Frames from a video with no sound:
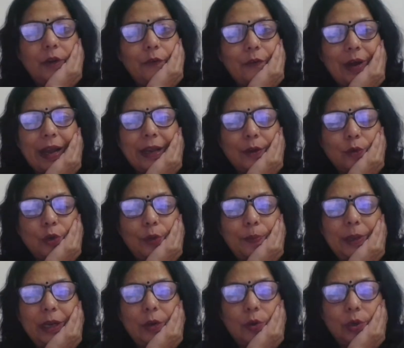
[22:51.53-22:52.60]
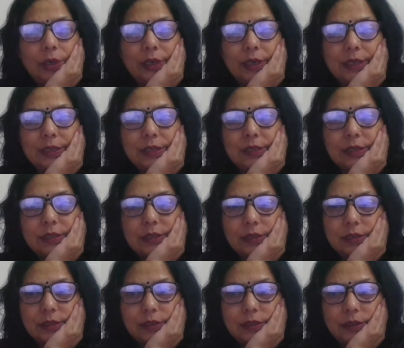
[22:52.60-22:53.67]
Y could be
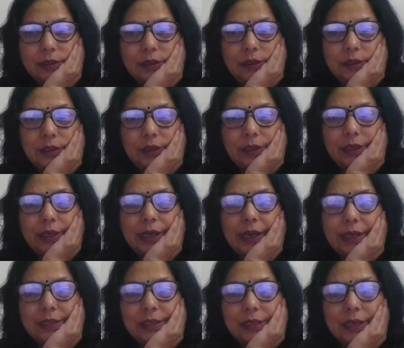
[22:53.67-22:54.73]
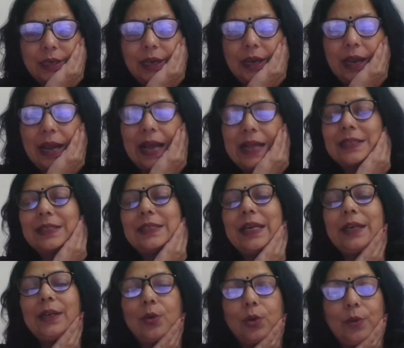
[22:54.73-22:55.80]
lotus, yes, and
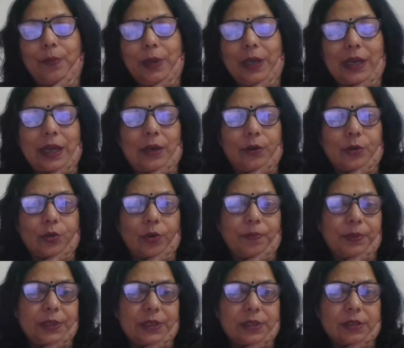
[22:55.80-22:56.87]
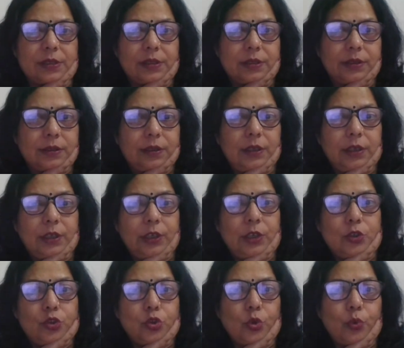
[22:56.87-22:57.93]
Z could be calotropis.
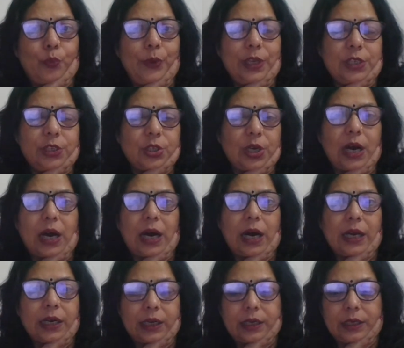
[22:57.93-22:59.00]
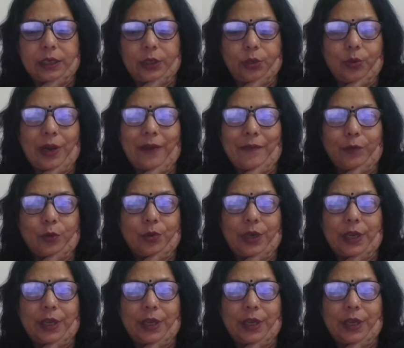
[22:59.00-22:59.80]
So which are, you have to